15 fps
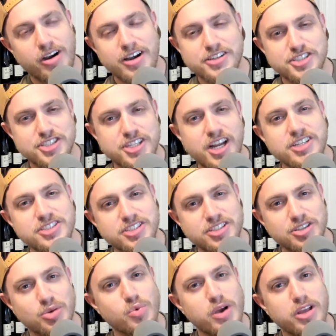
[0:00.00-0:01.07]
and changing
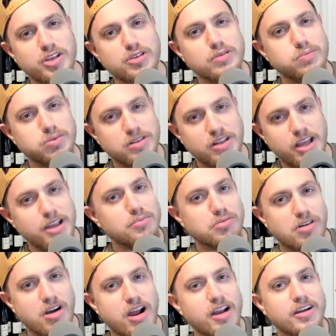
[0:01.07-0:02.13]
the way you play
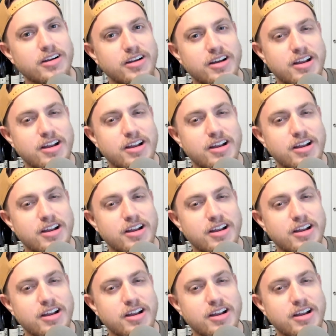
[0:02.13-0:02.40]
Briar.